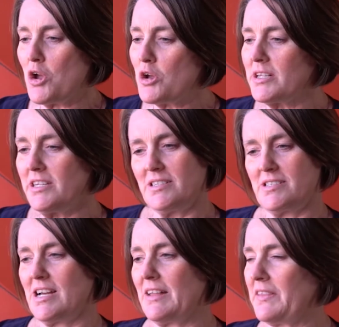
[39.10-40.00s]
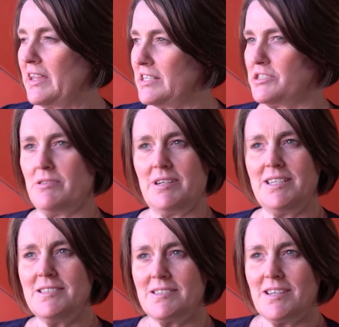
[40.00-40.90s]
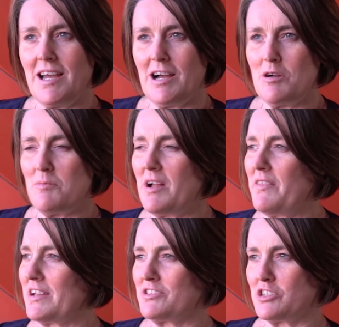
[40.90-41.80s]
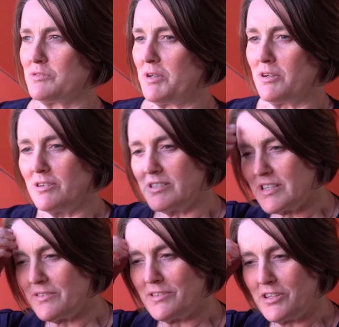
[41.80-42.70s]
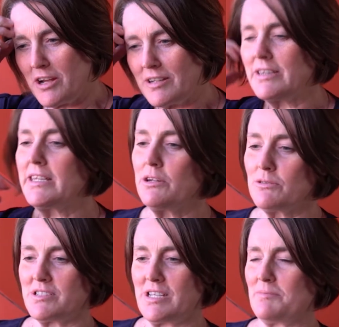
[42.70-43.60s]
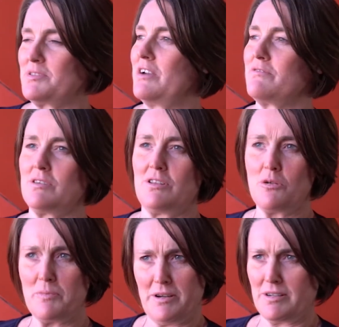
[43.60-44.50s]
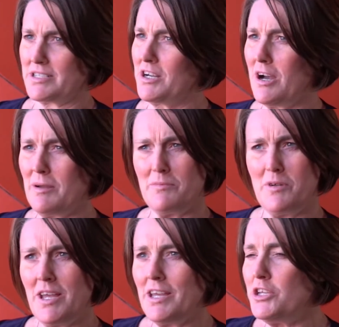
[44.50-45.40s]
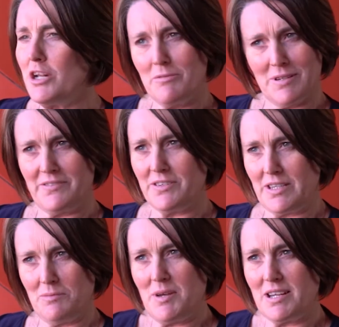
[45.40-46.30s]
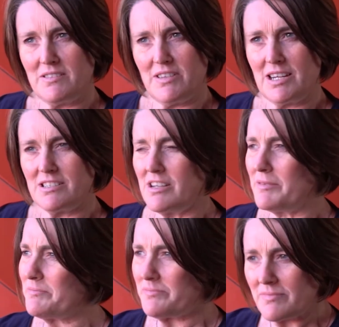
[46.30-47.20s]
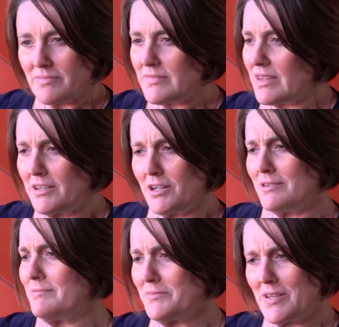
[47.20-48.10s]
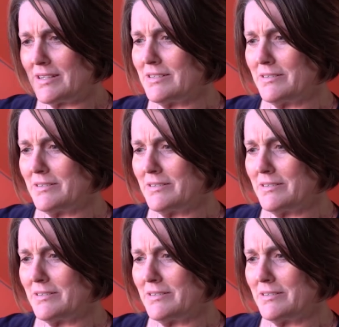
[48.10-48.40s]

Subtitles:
earlier you start, the easier it is. And that's just because, if, you know, little steps over a long period of time, you don't really feel the impact of that. It's like, you know, that